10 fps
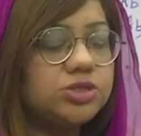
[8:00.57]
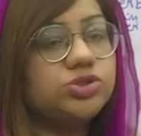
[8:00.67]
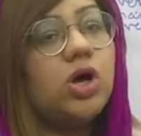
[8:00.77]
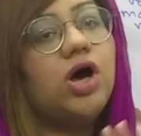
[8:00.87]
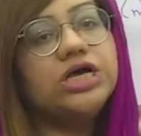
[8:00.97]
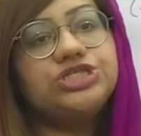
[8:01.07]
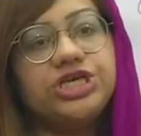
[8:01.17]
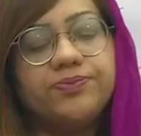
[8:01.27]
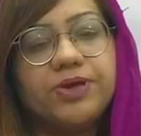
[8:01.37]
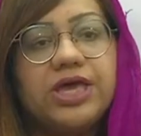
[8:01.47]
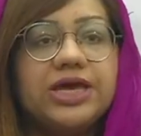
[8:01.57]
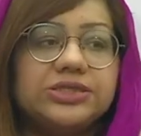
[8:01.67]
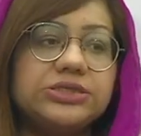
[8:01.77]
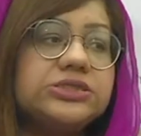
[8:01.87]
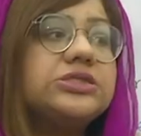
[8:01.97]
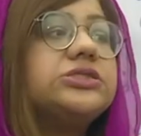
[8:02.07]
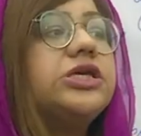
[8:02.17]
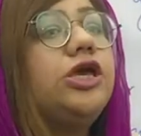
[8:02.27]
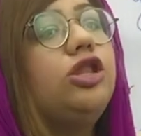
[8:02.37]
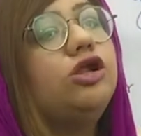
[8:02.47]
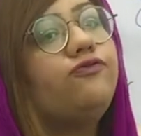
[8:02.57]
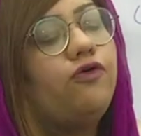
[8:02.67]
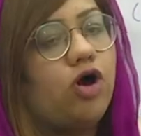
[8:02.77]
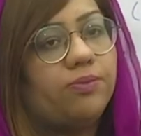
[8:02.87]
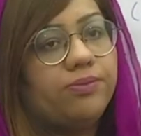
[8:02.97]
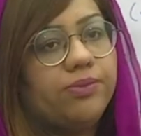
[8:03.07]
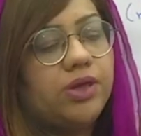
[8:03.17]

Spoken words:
saw a sheep. This is a singular form,